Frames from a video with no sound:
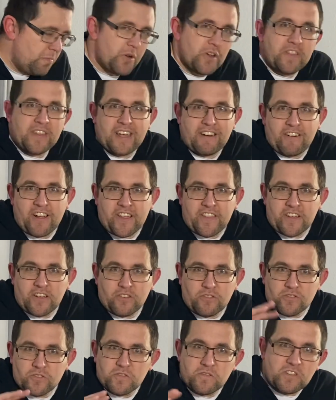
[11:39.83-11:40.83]
but there are
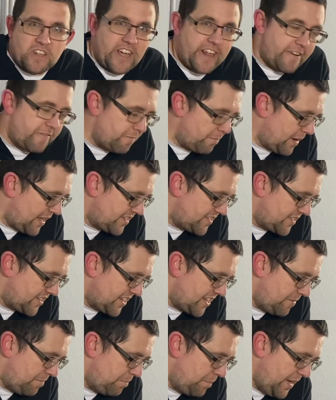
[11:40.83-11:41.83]
those kind of
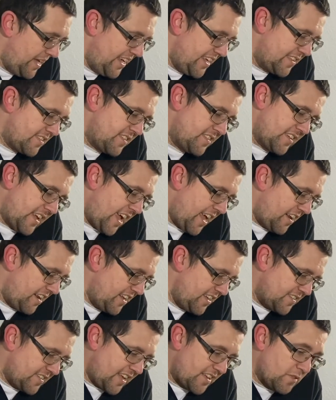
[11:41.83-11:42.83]
plasticky bits, and
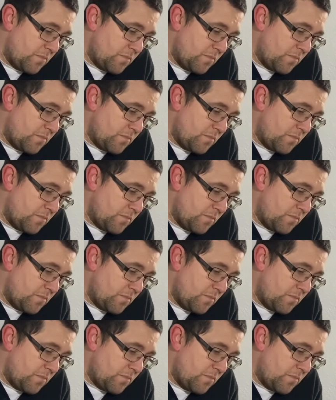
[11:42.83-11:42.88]
this has